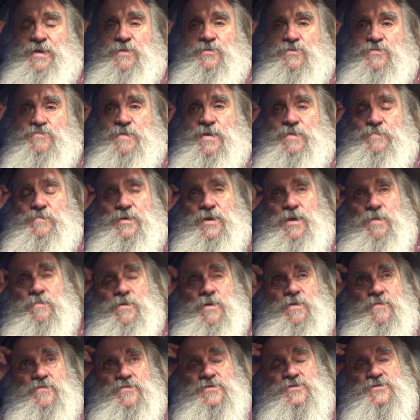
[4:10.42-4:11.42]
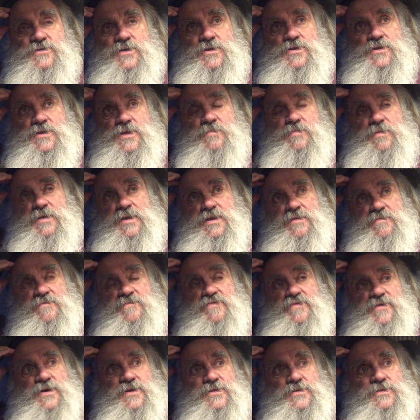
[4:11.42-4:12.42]
was meant to be coming over Sunday, but he didn't
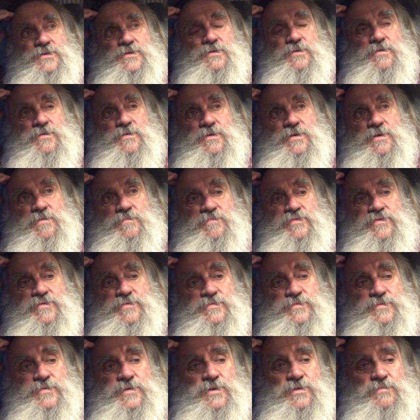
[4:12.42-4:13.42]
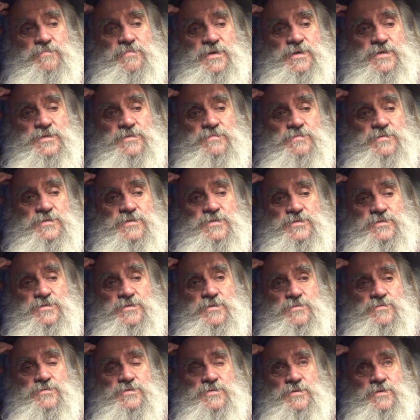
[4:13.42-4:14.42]
fucking turn up, and he'll make some
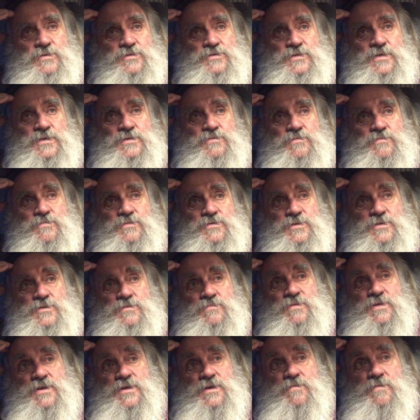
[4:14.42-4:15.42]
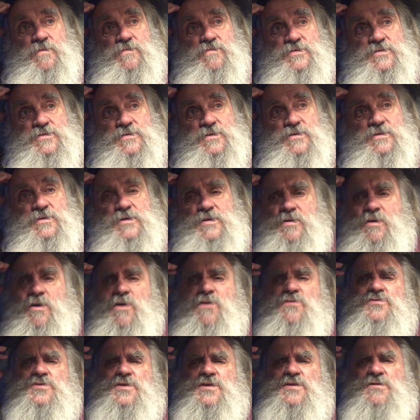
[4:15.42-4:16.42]
excuse. I'll say to him, I said, you meant to come over Sunday. He
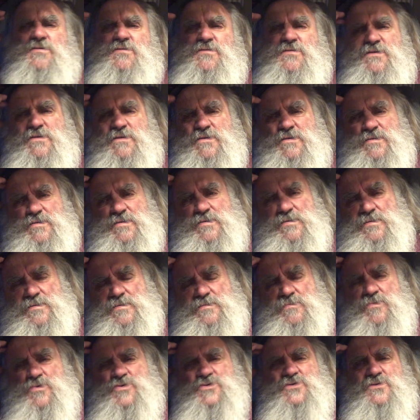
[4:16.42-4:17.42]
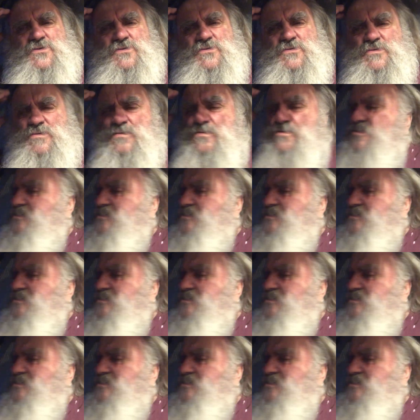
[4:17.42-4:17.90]
goes, did I? Was I?